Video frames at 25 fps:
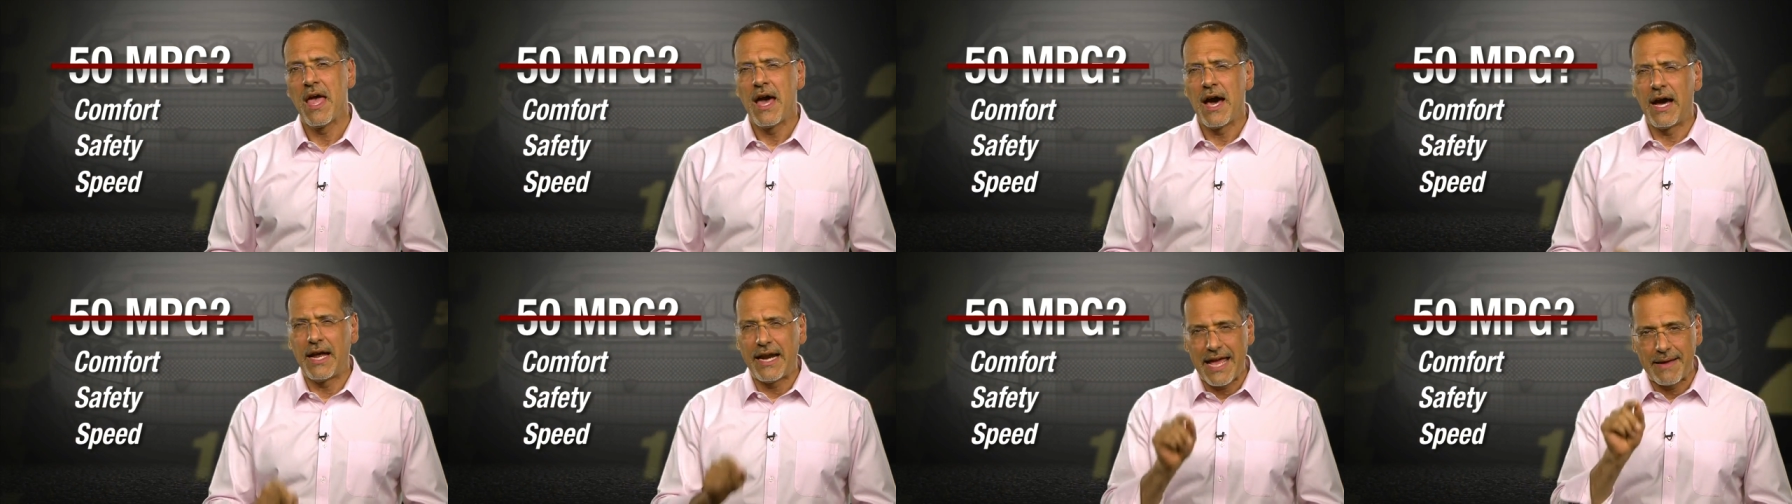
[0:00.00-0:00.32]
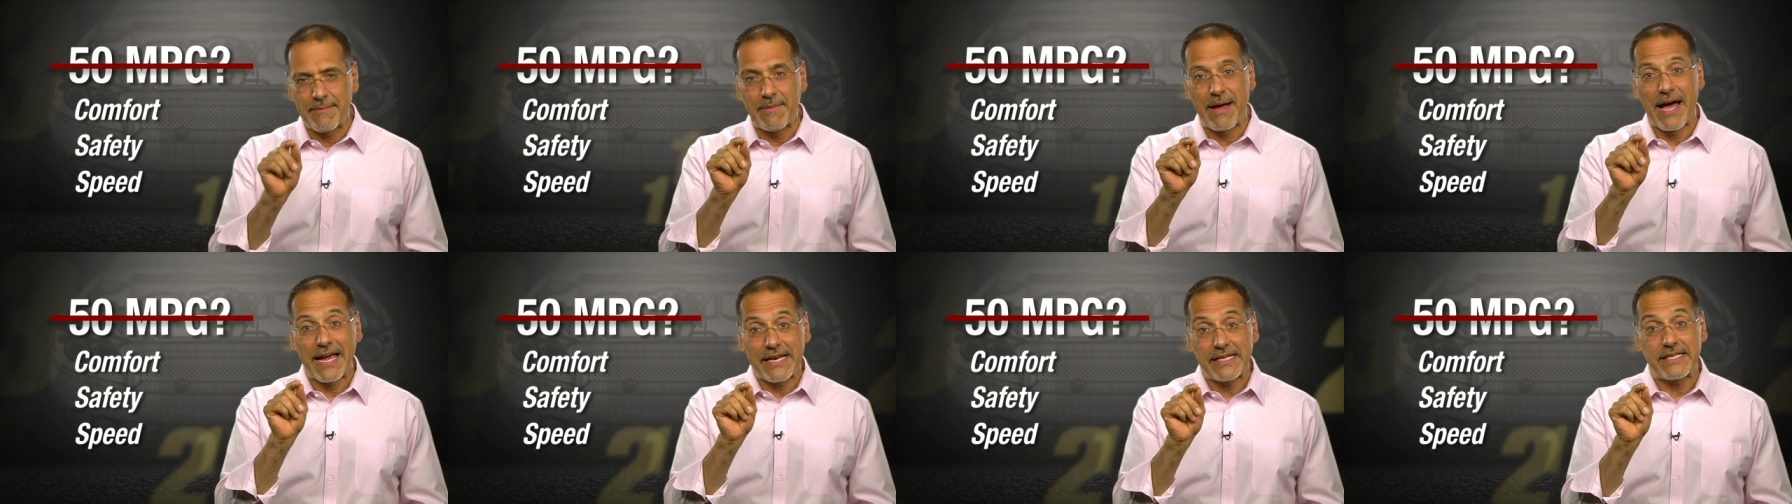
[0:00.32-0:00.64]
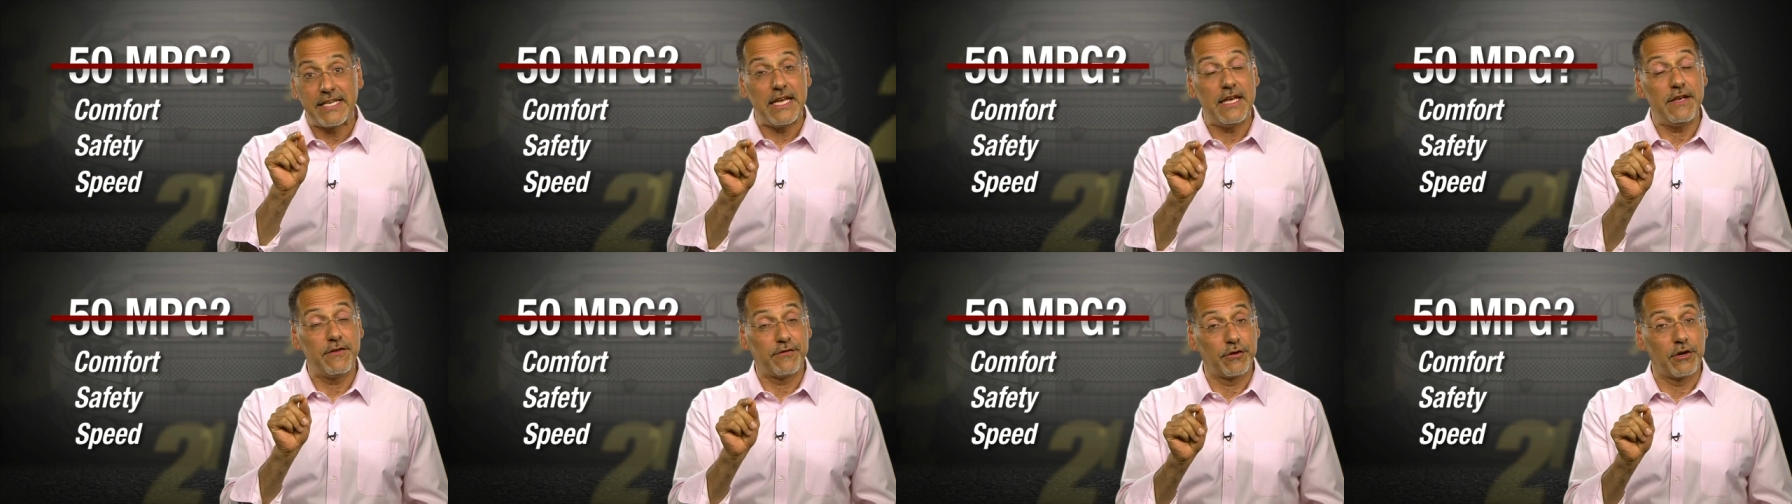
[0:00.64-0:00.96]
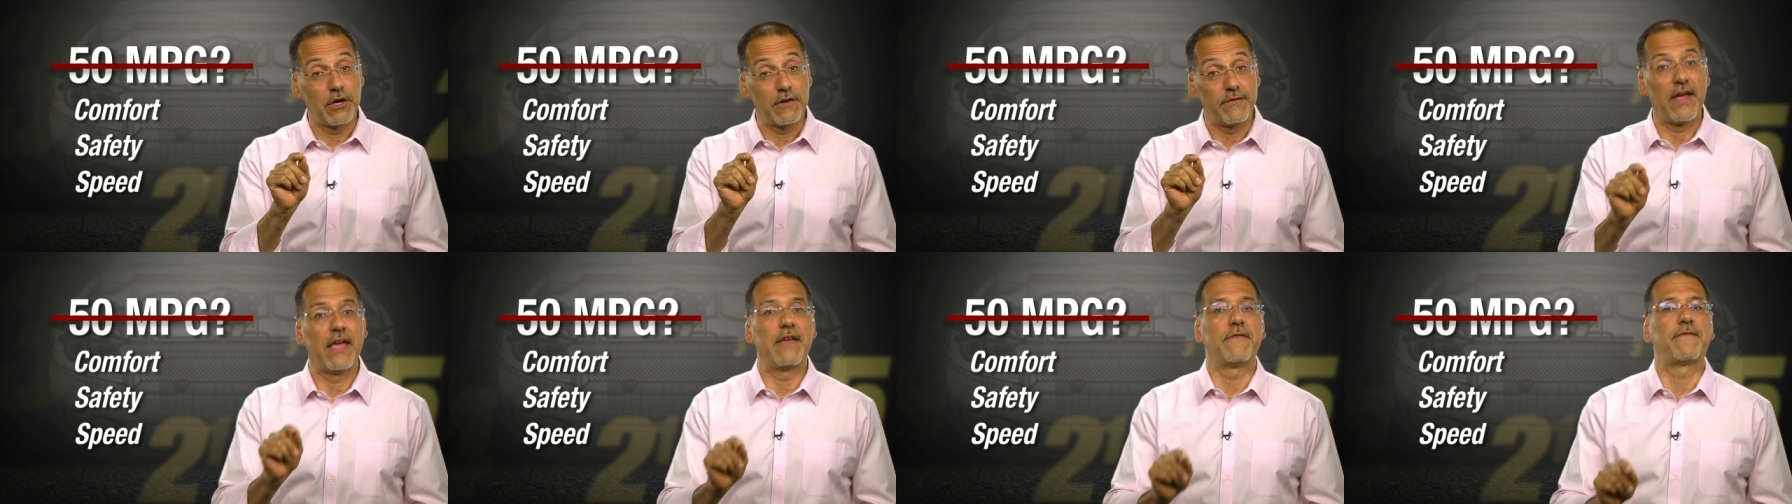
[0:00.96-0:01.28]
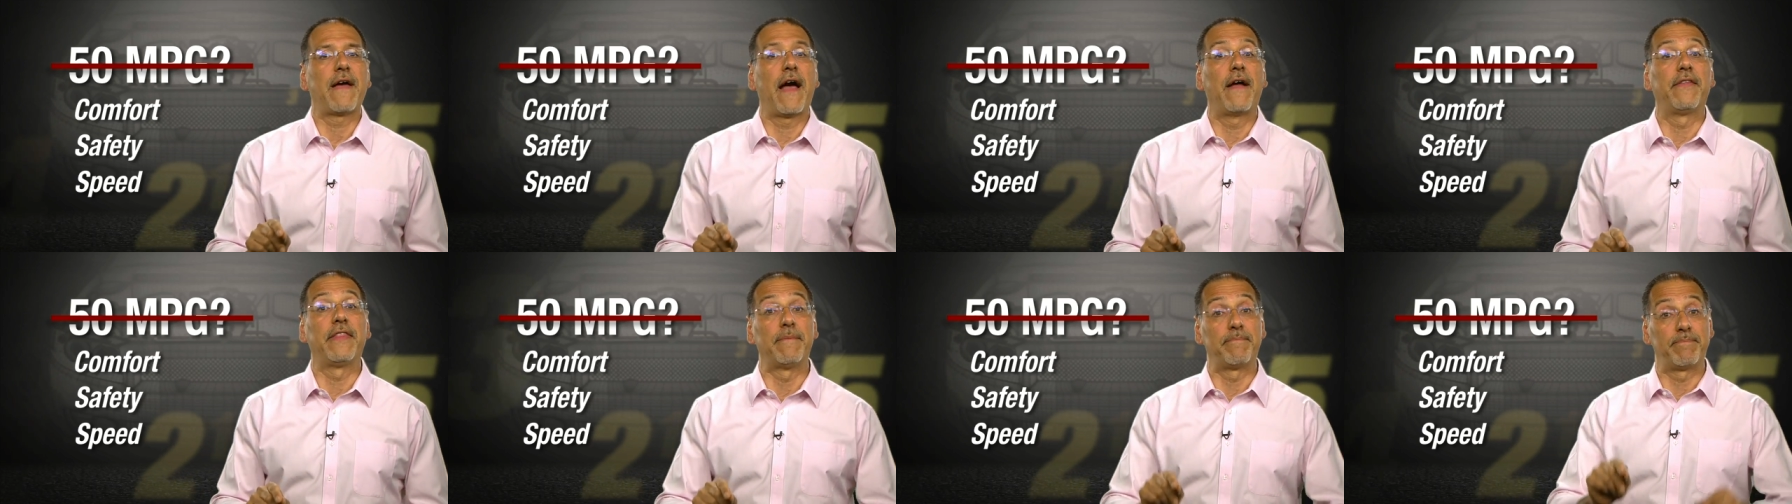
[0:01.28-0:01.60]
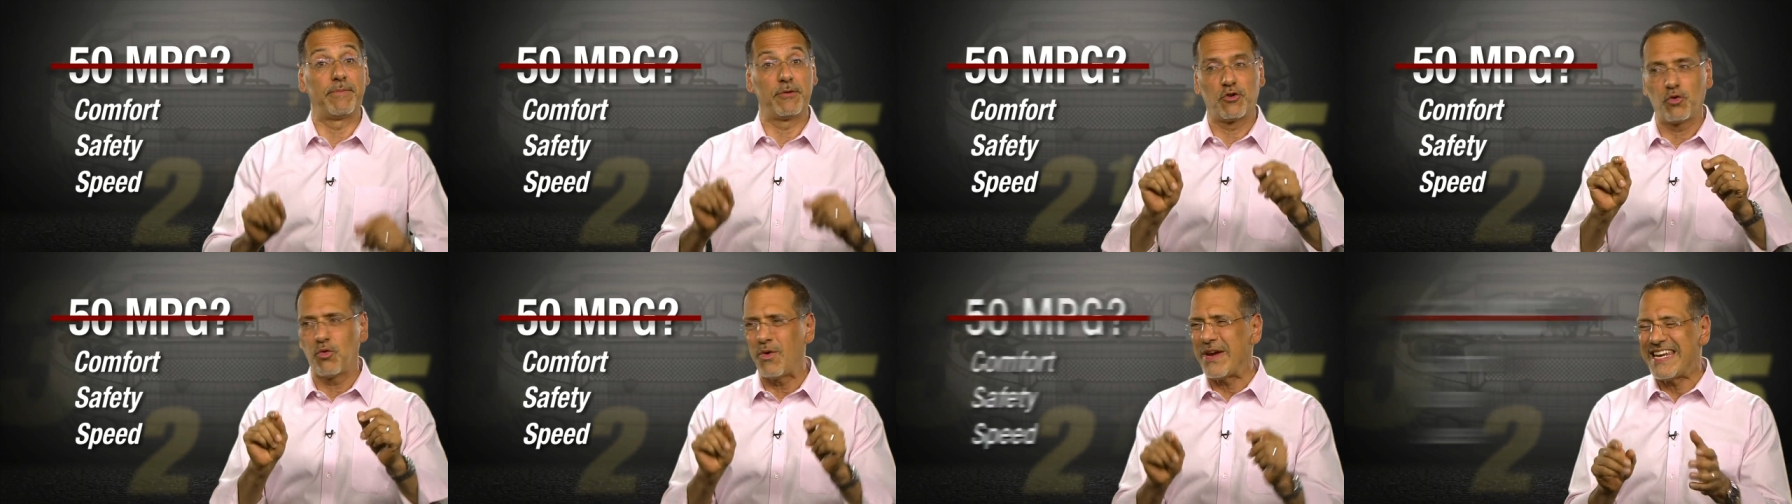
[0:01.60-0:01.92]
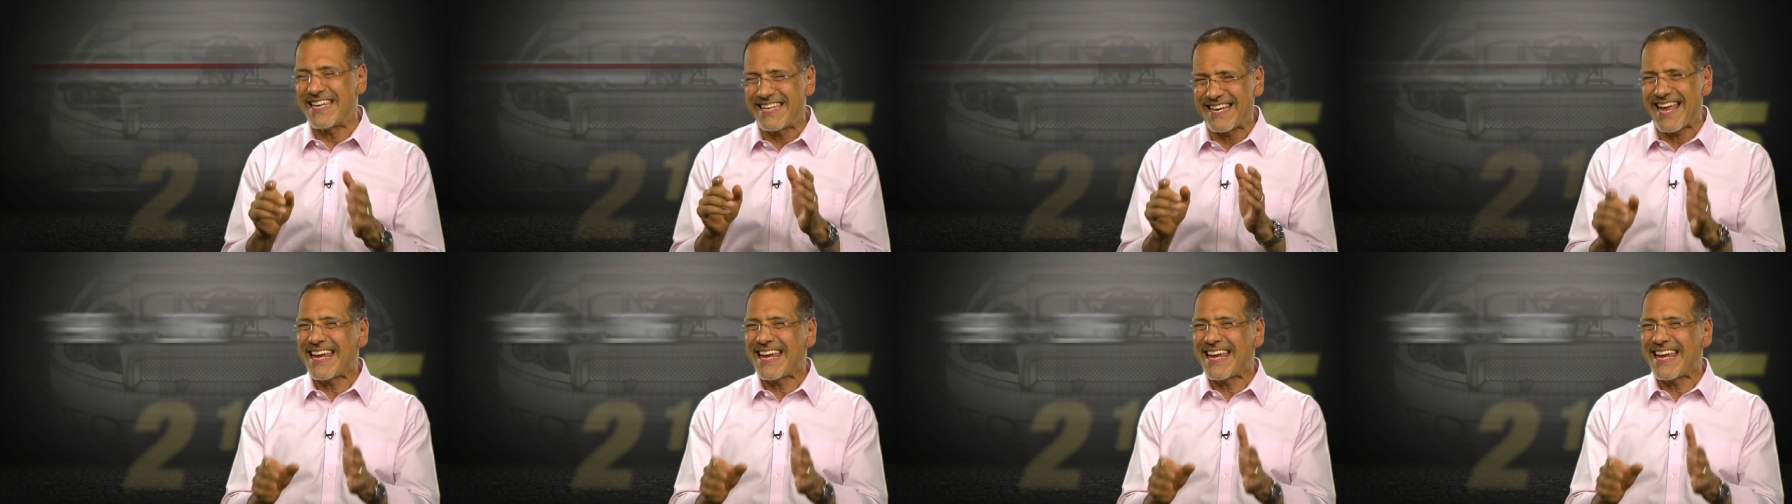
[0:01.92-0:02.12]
An MIT survey found that between